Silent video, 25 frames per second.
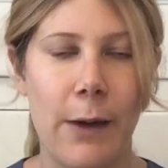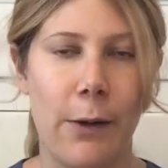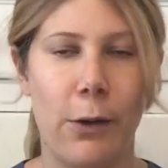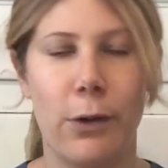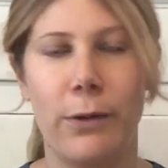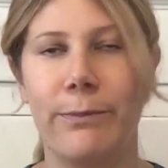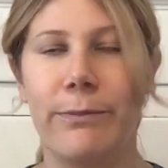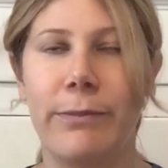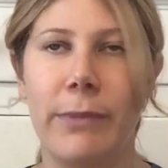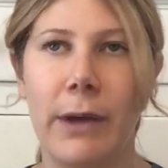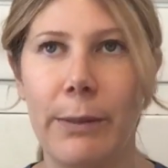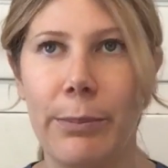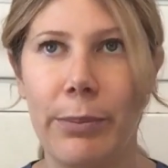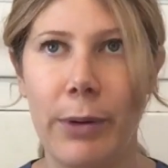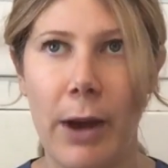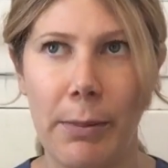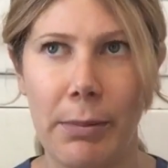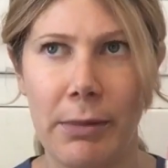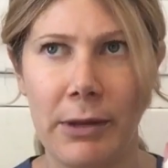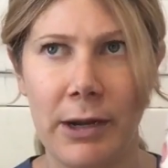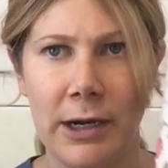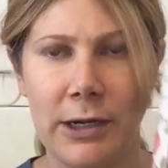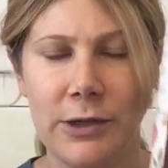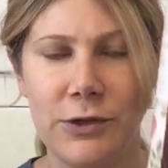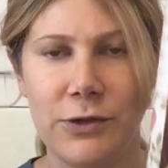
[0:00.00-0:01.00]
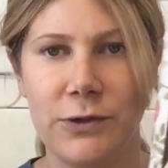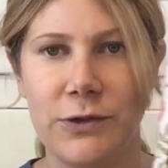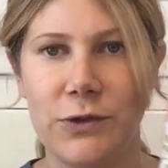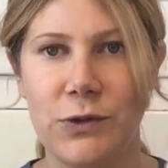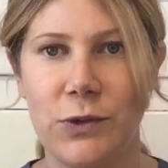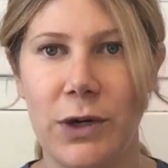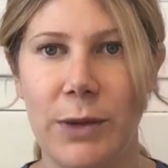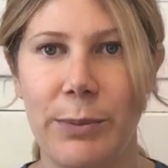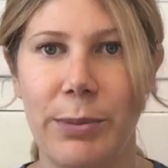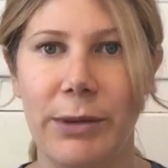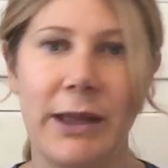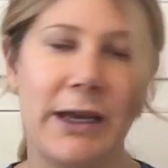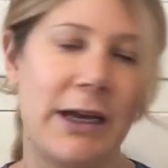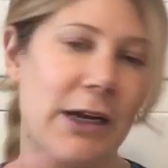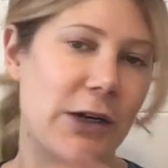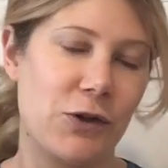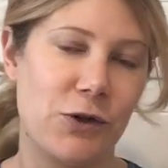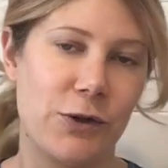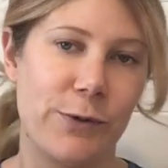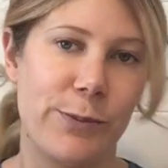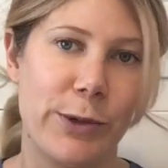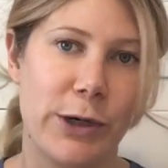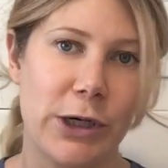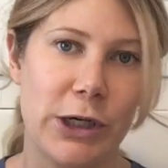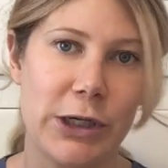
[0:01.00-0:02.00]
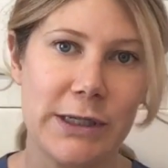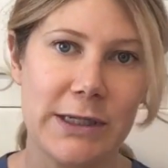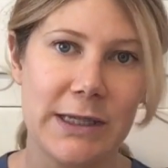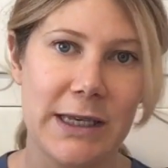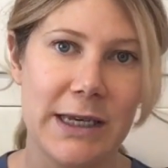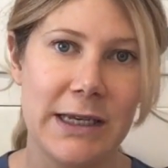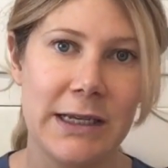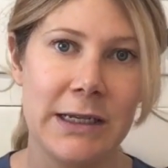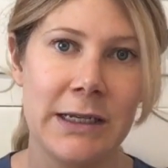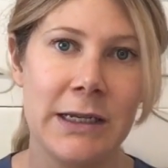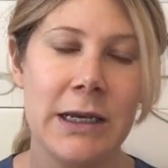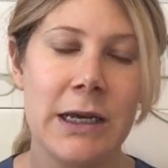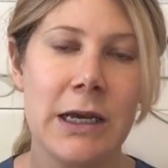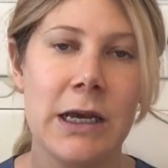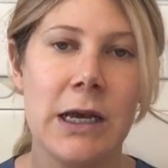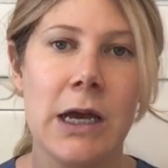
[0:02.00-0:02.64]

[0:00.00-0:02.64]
or probably not a true story, but like a true person.